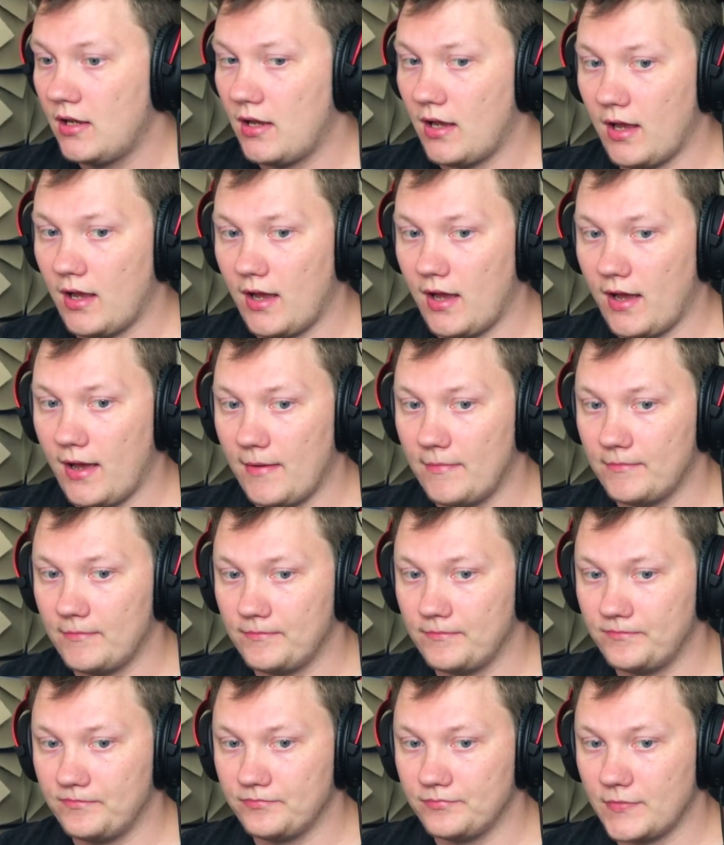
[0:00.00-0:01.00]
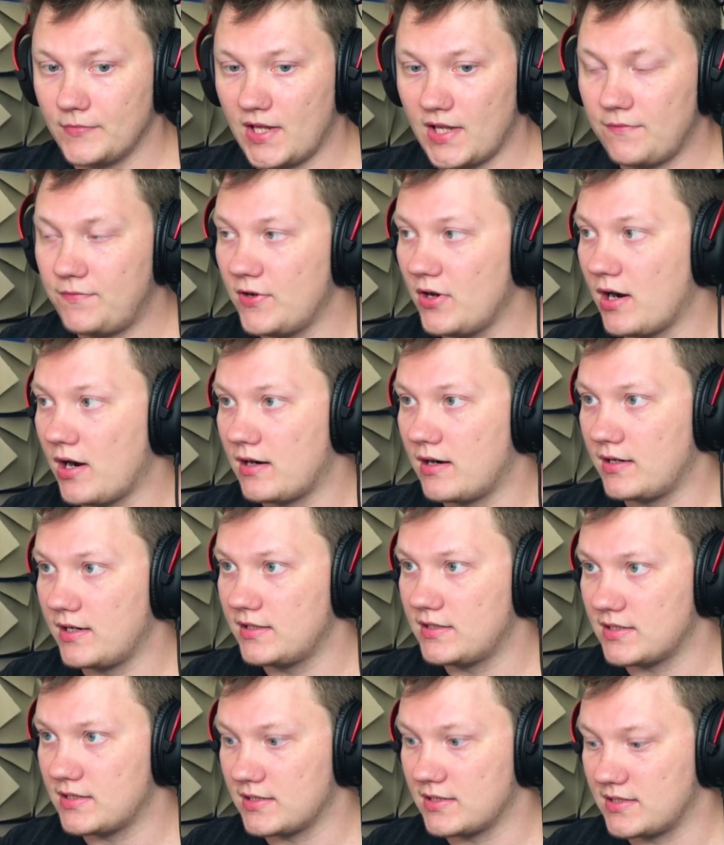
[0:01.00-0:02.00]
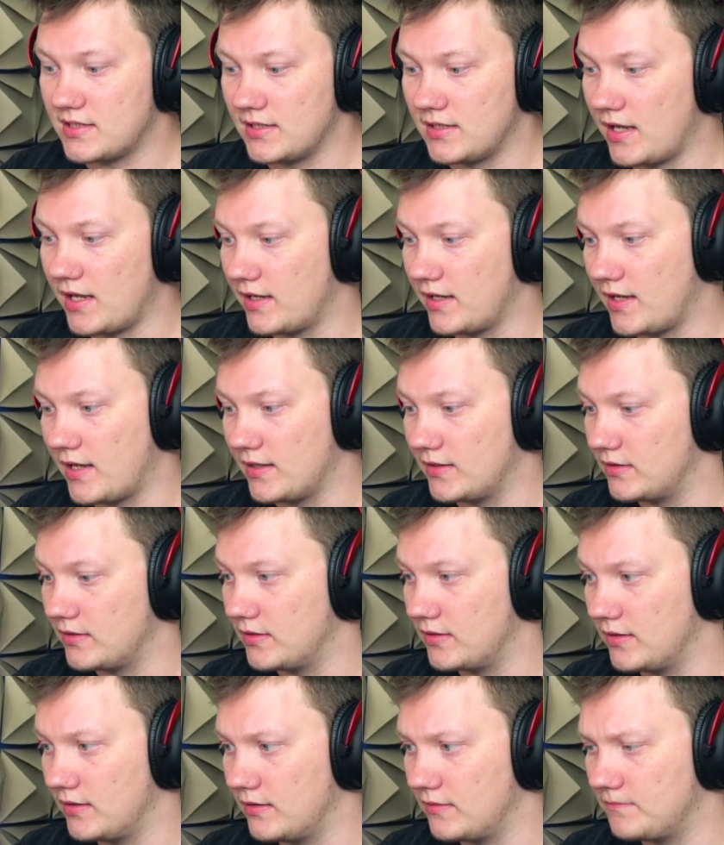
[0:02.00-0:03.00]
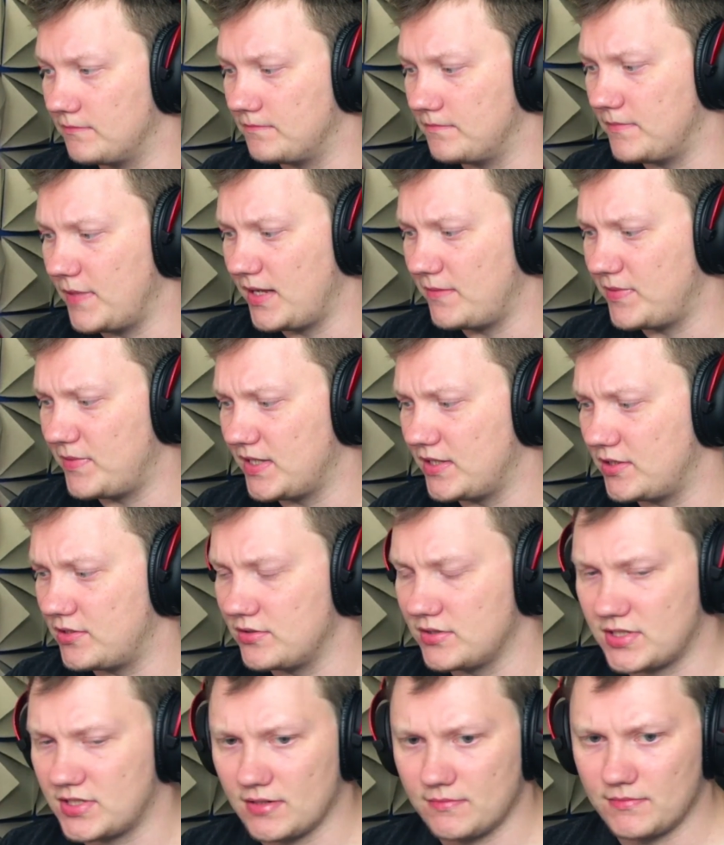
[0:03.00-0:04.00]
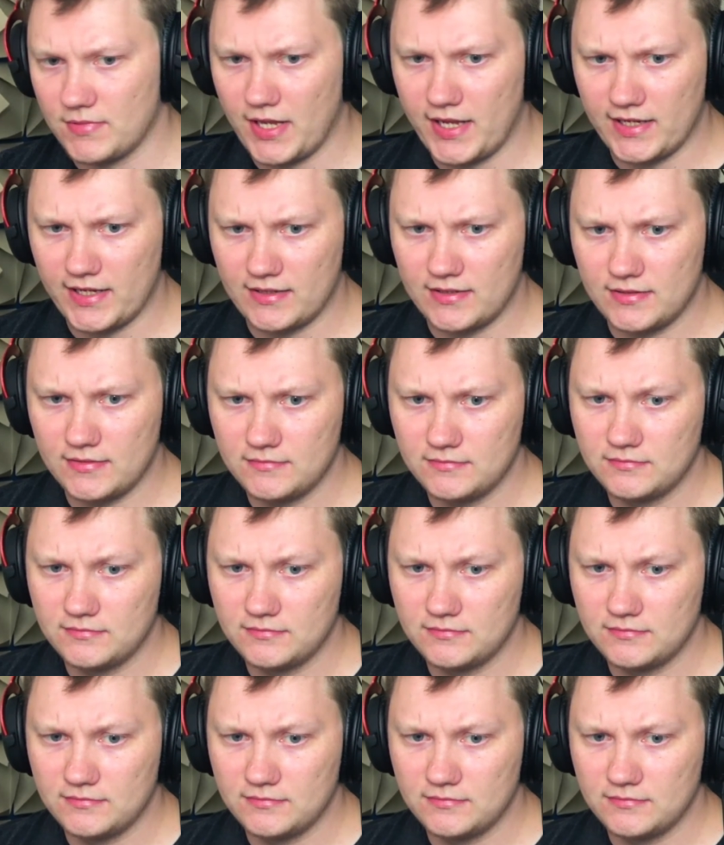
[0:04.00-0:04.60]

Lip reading: If you are interested, I can maybe do some like